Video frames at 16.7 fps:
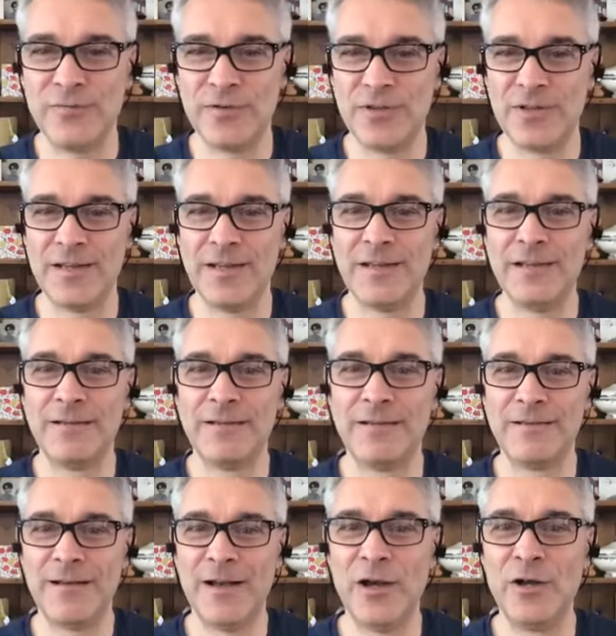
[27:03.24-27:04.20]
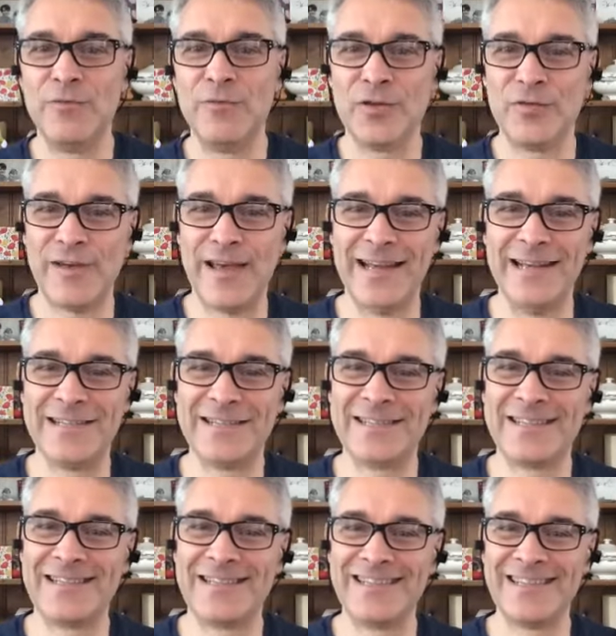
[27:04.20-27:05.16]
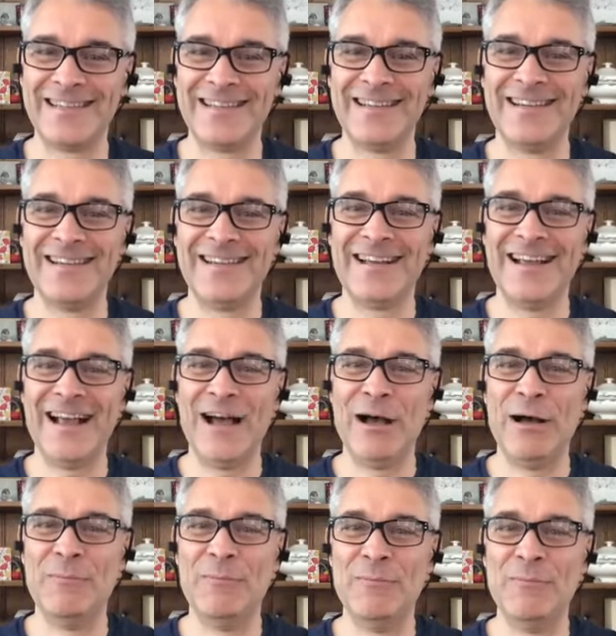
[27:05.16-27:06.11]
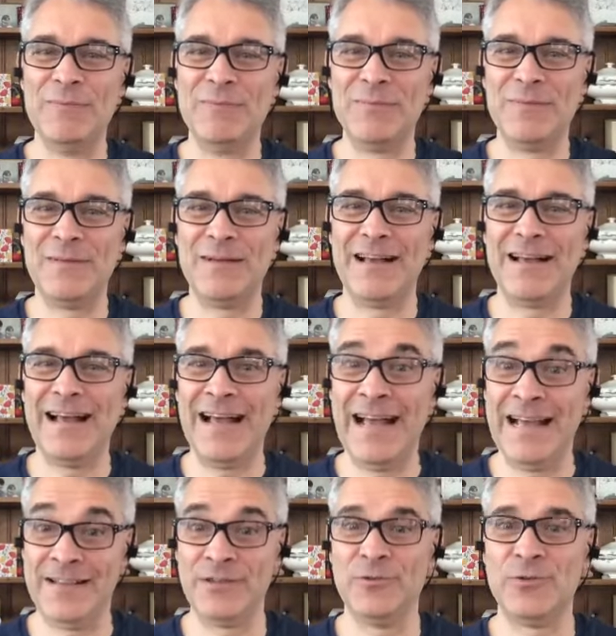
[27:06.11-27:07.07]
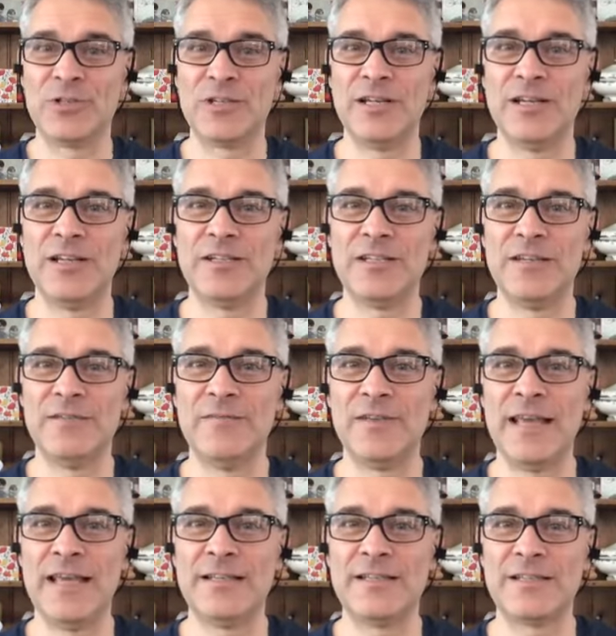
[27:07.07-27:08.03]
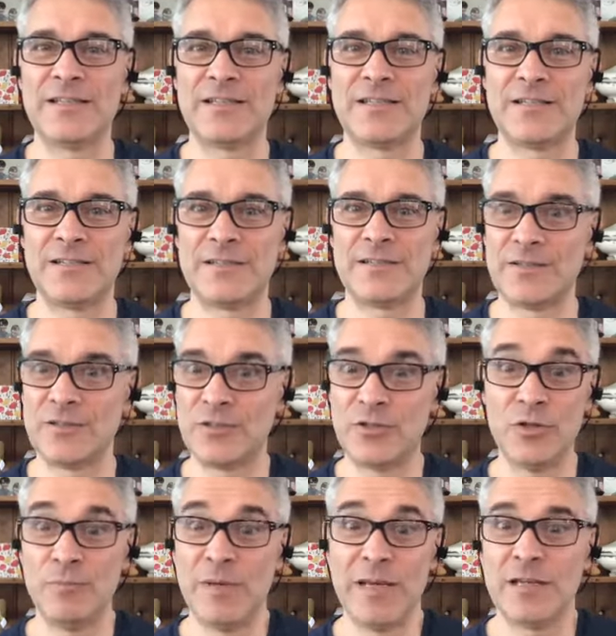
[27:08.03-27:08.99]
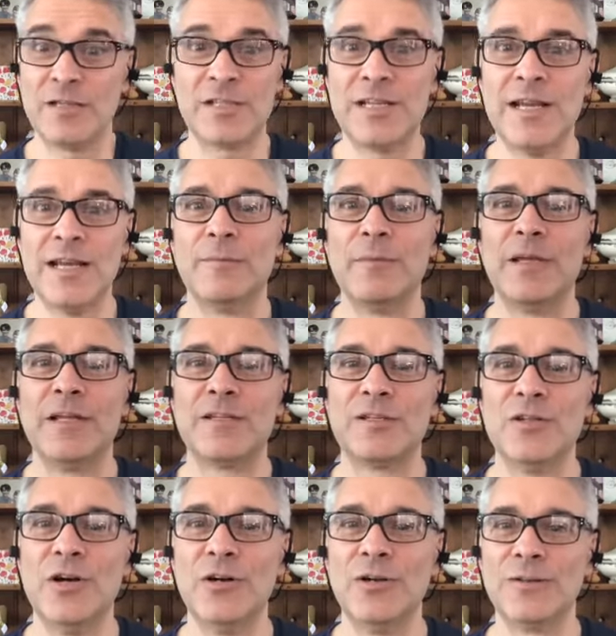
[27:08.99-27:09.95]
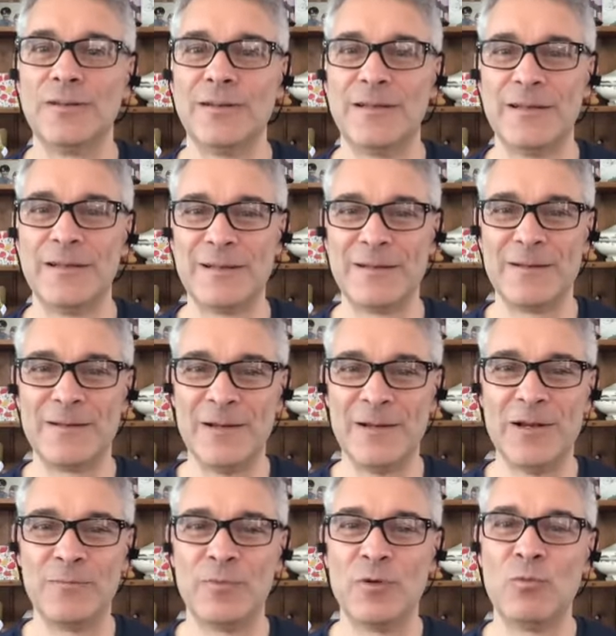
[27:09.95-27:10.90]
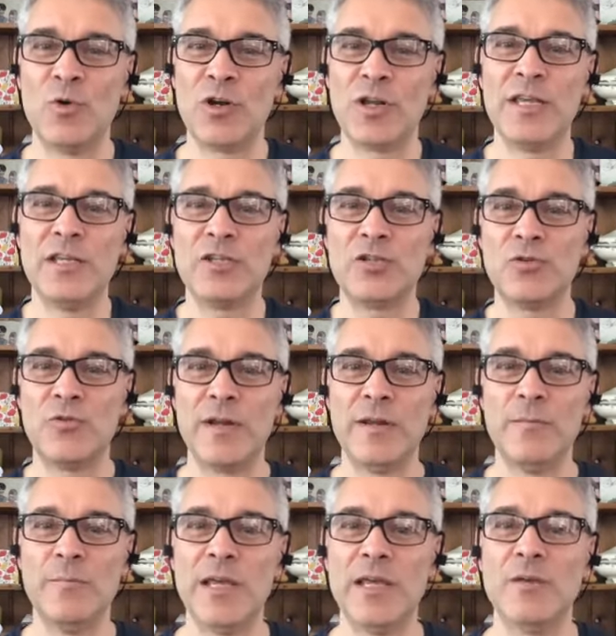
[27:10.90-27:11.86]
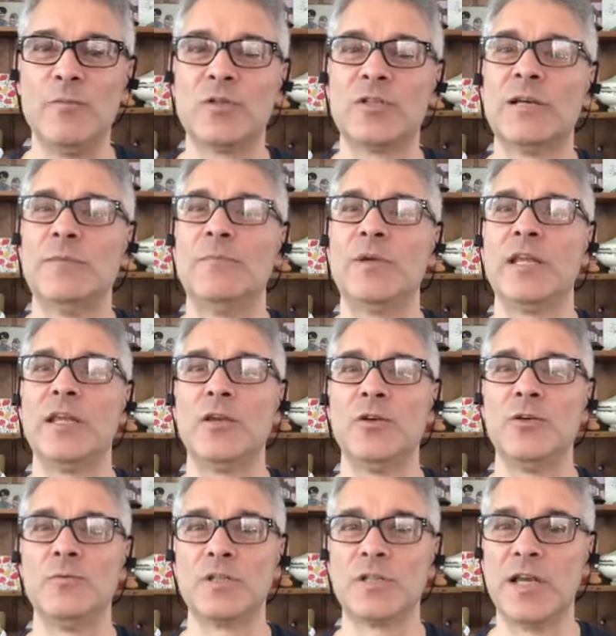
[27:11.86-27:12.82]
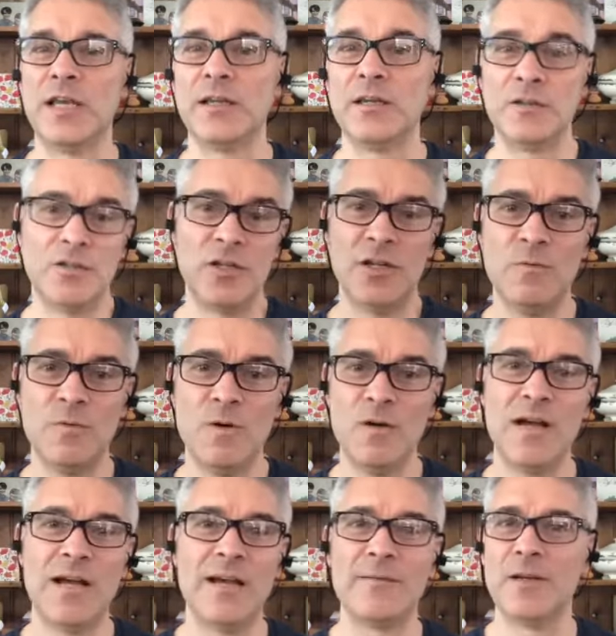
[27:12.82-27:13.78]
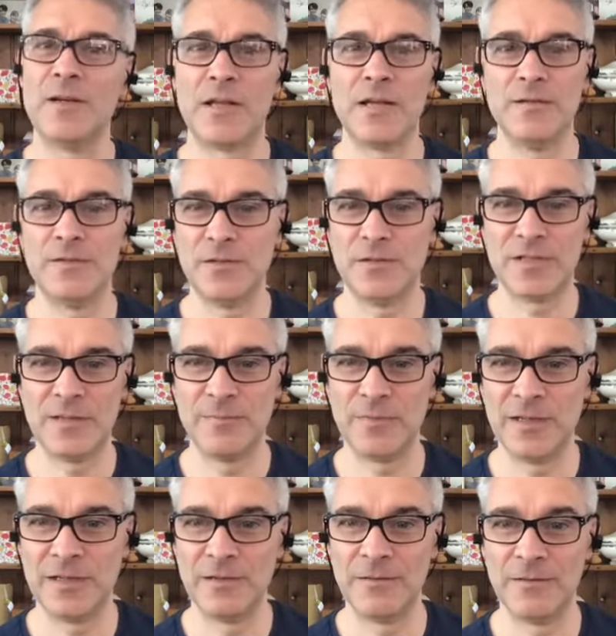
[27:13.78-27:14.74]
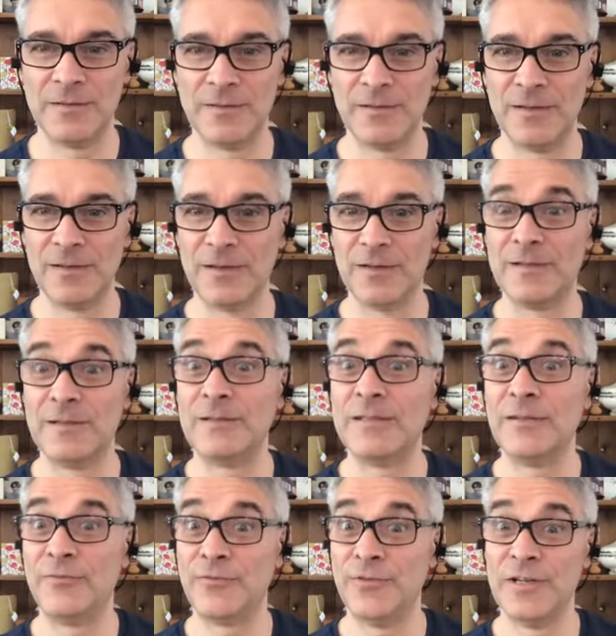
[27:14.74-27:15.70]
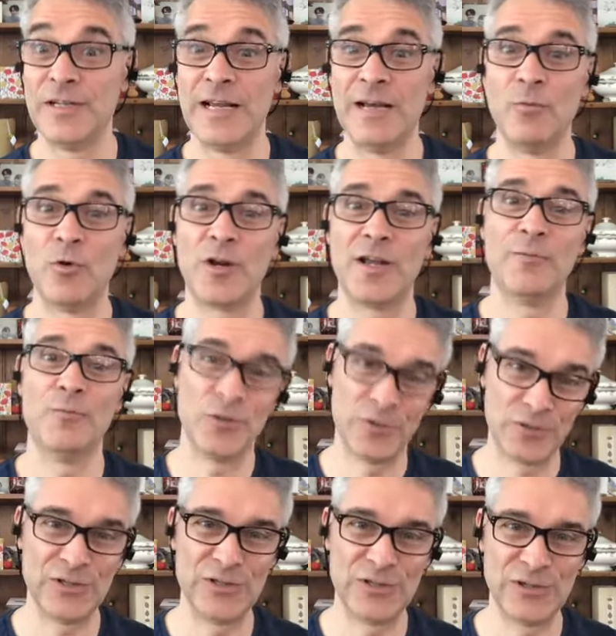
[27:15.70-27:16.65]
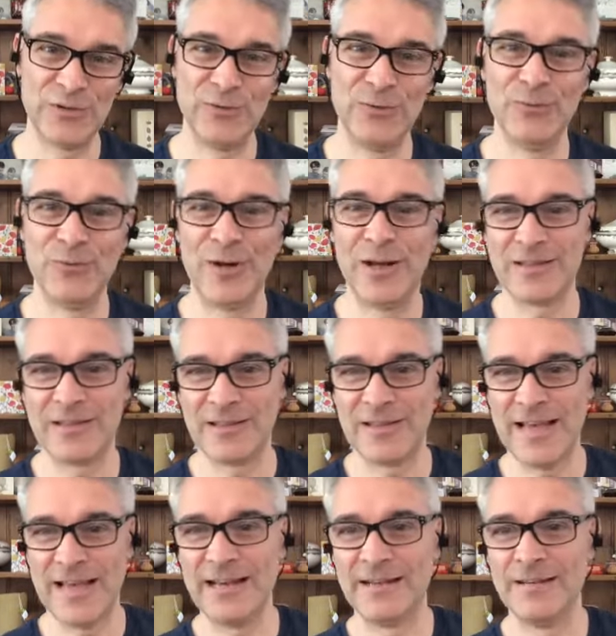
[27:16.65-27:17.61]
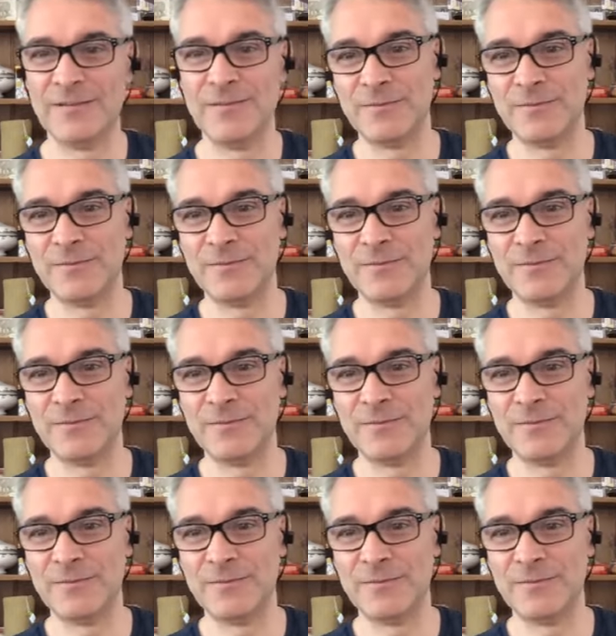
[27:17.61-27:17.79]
the over the fence mm. um, at the alternative, it's too big a step. It's not, you know. But what he saw in me was somebody who was saying, you know what, I'm going to go and do something different and what I want to do rather than